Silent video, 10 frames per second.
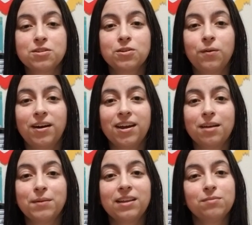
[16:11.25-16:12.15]
So I
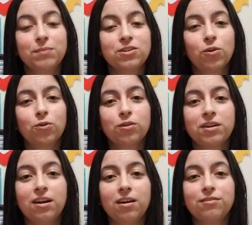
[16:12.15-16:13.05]
am at my total
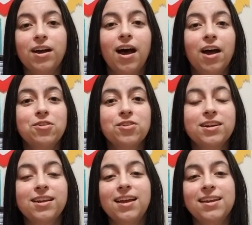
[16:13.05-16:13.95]
of
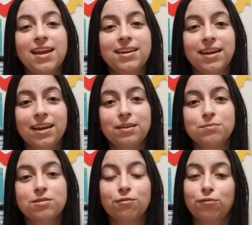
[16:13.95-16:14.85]
108
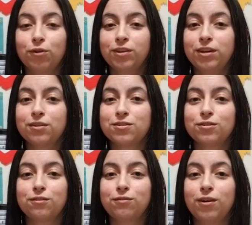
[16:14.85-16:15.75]
games for the year
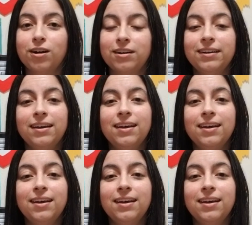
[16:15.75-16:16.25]
so far.